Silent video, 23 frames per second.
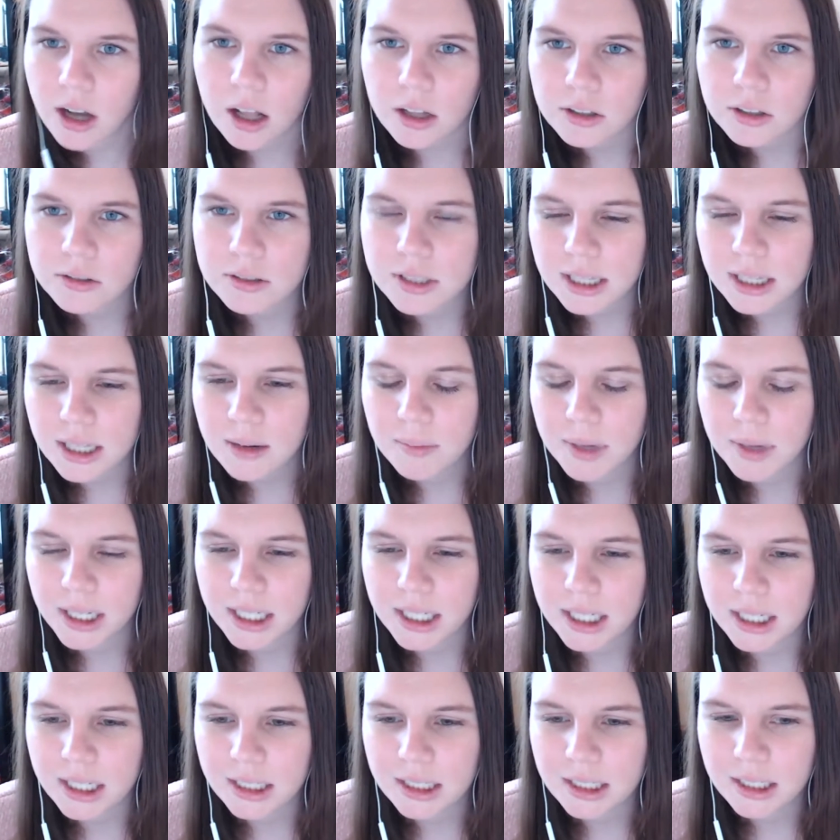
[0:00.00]
not losing that
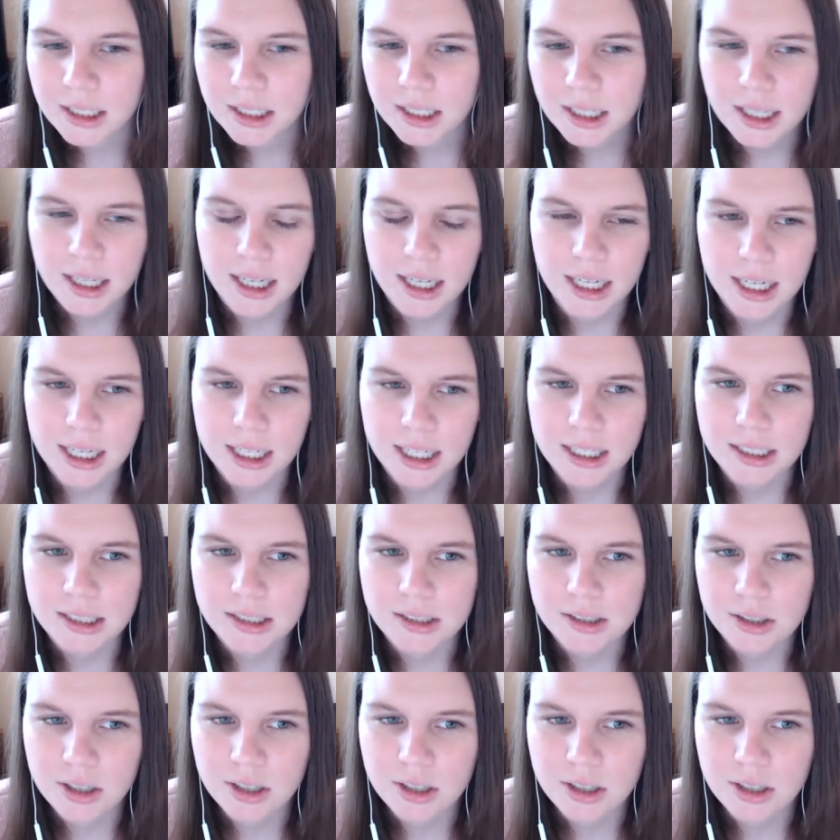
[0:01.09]
money and right.